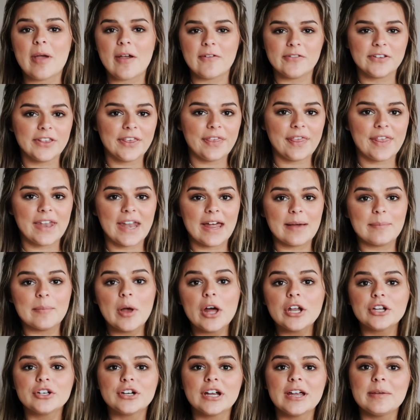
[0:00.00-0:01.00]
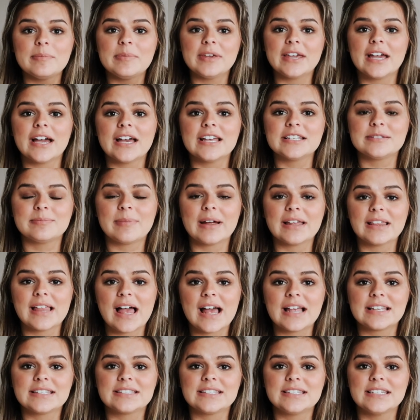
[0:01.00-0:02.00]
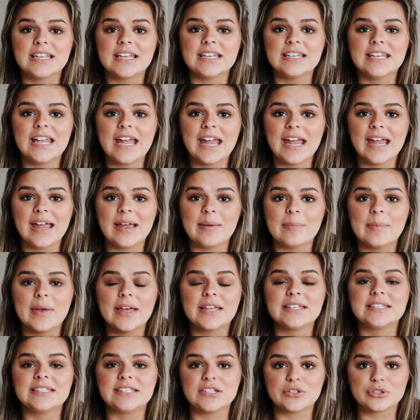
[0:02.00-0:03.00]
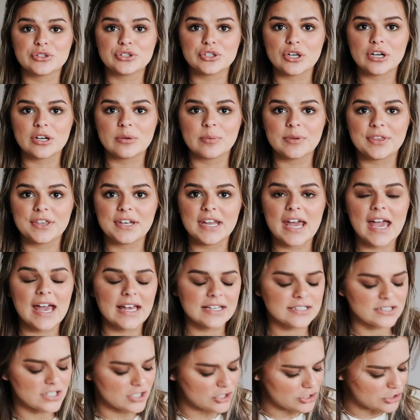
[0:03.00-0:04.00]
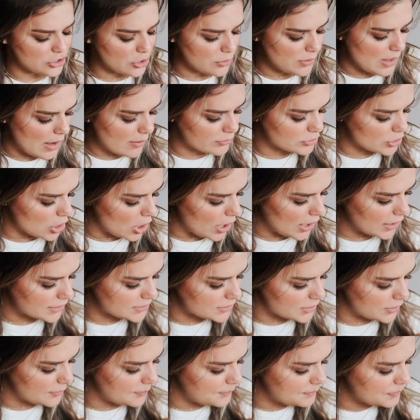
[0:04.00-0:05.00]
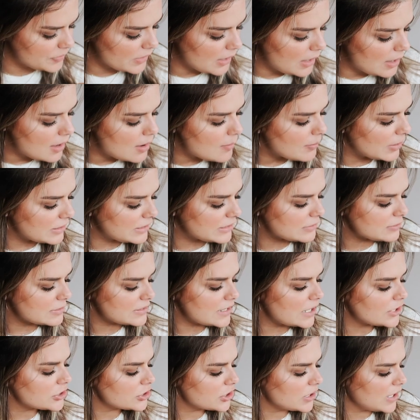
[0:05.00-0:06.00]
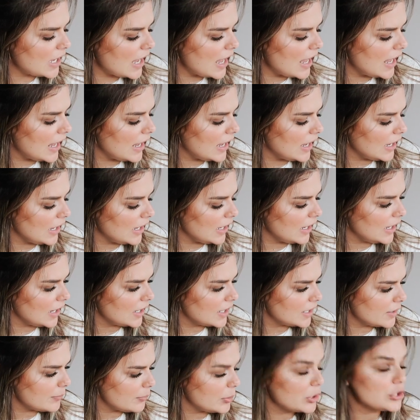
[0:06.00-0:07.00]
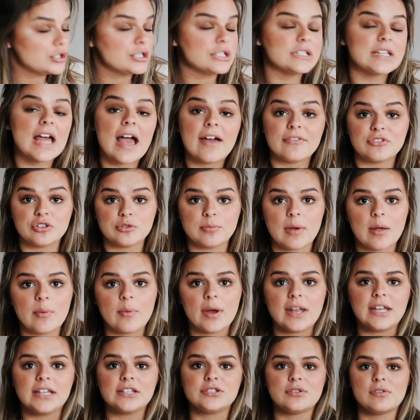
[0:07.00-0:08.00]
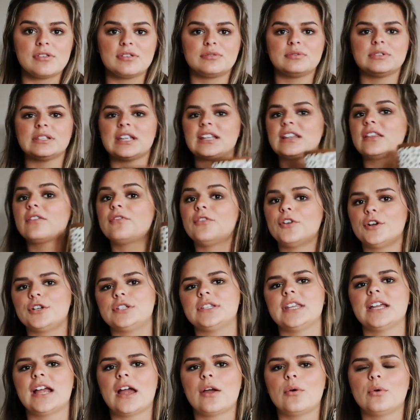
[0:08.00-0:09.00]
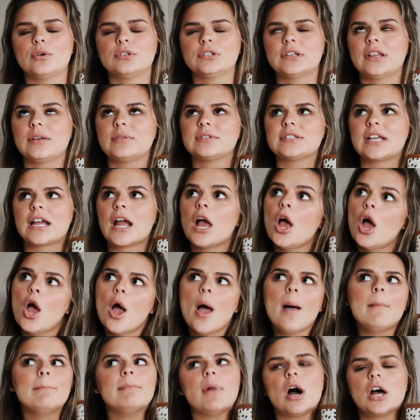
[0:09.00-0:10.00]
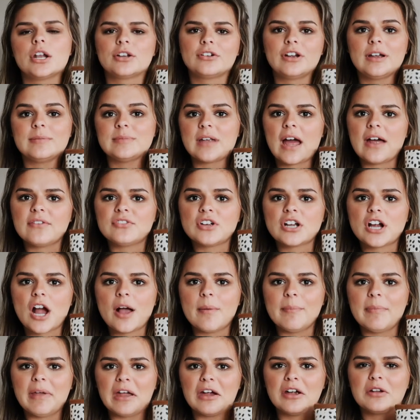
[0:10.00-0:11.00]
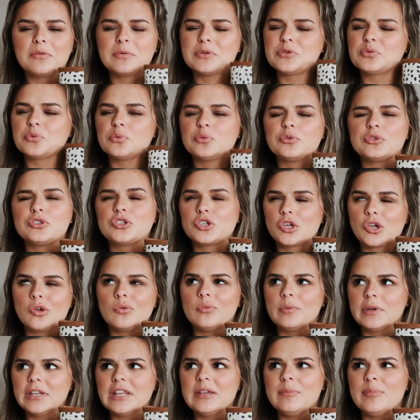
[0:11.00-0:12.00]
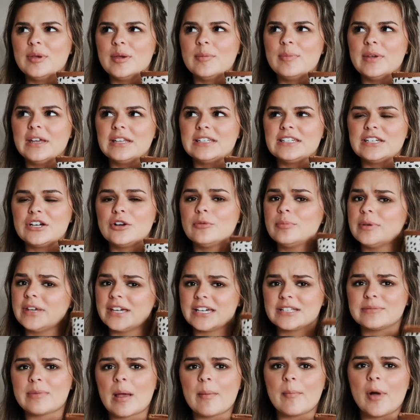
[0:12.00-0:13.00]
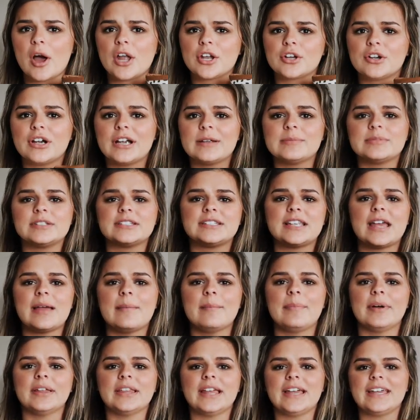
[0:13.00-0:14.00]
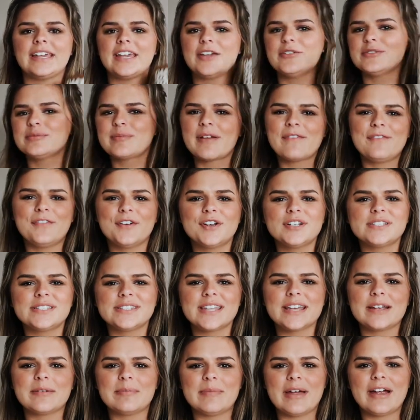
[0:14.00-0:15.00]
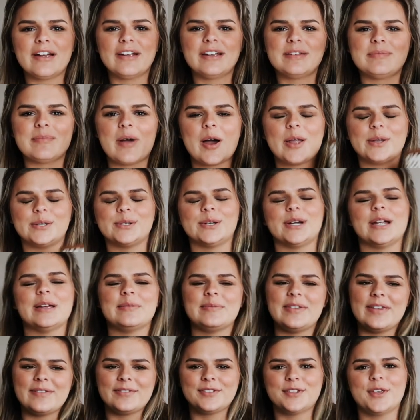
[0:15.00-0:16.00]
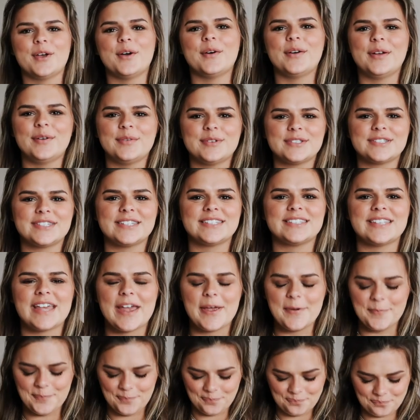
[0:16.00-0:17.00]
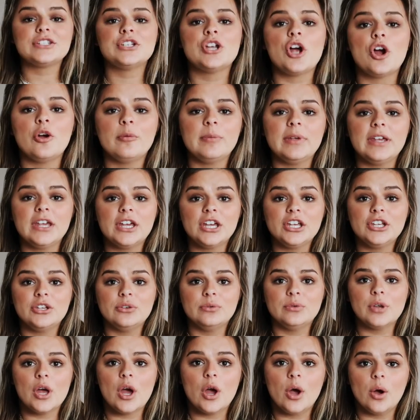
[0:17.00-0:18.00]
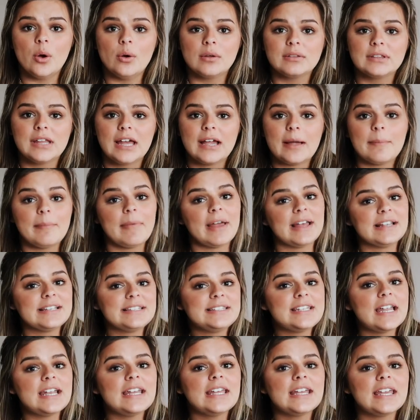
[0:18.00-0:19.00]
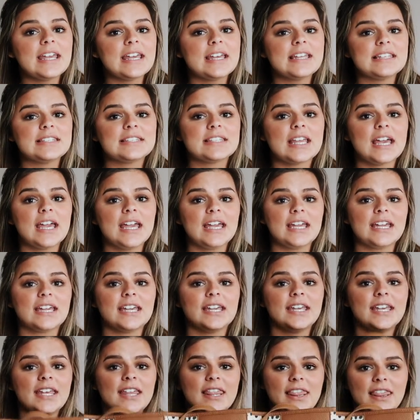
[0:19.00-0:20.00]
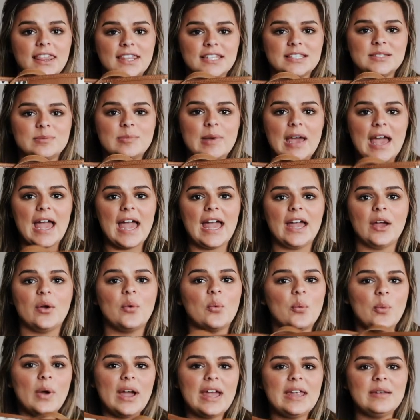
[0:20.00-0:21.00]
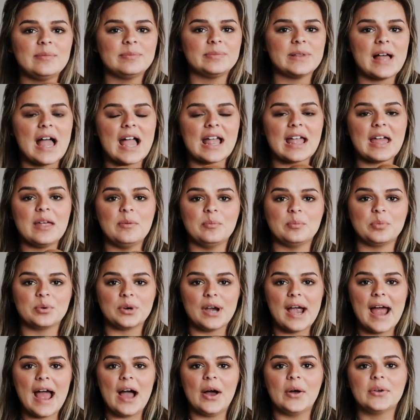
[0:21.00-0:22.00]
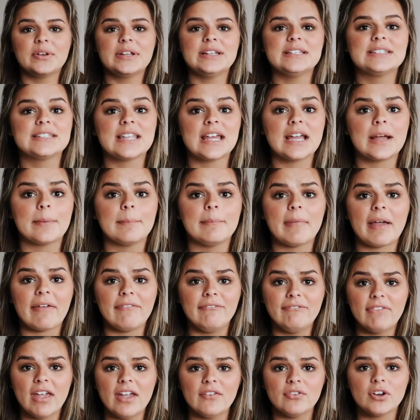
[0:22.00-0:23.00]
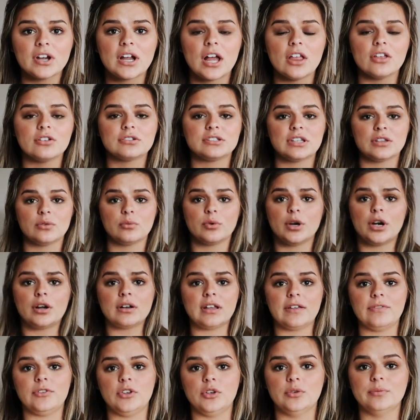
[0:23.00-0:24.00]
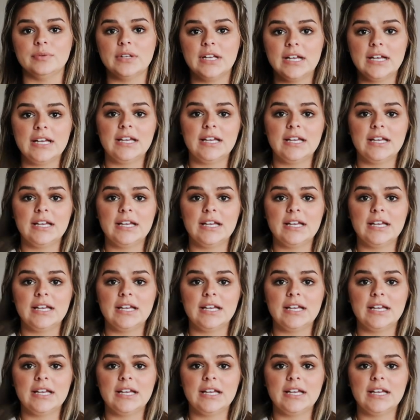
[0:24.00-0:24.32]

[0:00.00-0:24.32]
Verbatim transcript: everything that I had monogrammed because my last name still started with an S. So that was awesome. But this was actually a purchase after my wedding. So this was like the first thing I ordered that was like monogrammed after I got married, which shouldn't really be a big deal because my monogram's the same, but like it was my first like married monogram, even though it was the same. You know me, you know, like my aesthetic is like this bag. White, black, and brown is like my favorite colors in the world. If you